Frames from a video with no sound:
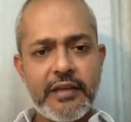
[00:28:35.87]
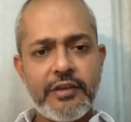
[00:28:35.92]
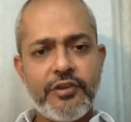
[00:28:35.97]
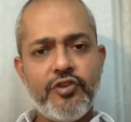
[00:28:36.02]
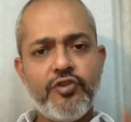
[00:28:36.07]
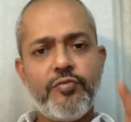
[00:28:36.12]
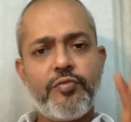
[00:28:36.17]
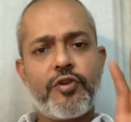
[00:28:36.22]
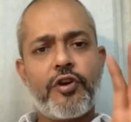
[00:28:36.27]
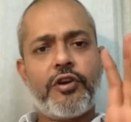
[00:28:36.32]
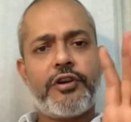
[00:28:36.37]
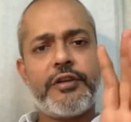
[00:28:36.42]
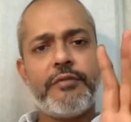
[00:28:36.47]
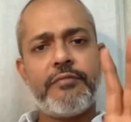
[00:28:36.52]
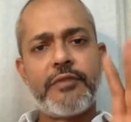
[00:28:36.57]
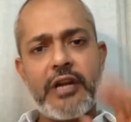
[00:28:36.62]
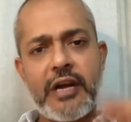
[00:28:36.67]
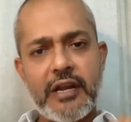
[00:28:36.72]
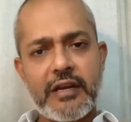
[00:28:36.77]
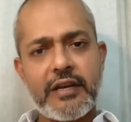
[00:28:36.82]
You brought
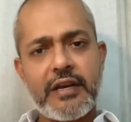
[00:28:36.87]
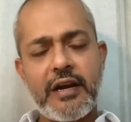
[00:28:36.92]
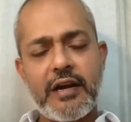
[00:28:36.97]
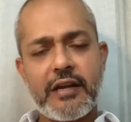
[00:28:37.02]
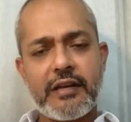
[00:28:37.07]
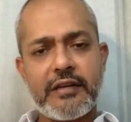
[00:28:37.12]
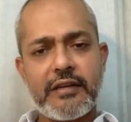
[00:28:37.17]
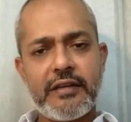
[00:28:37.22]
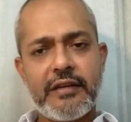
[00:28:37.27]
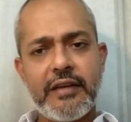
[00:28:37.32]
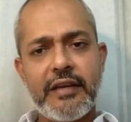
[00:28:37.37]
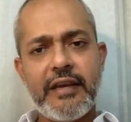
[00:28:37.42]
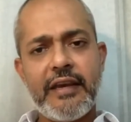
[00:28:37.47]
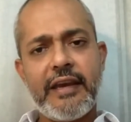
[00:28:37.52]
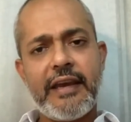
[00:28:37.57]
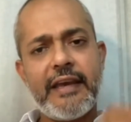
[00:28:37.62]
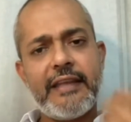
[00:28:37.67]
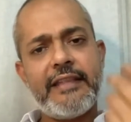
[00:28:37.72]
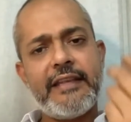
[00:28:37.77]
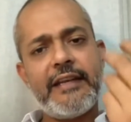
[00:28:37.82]
Imran Khan
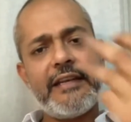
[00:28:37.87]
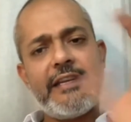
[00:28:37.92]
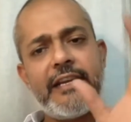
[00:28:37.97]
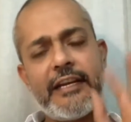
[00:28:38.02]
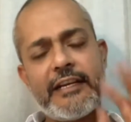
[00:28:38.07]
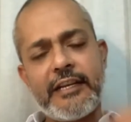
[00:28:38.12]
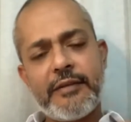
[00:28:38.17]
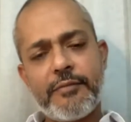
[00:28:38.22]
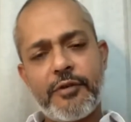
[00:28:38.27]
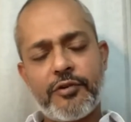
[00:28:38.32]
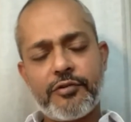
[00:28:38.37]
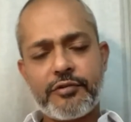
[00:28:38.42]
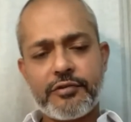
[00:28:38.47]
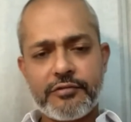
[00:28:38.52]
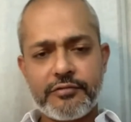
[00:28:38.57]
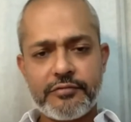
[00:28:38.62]
and then kicked him out.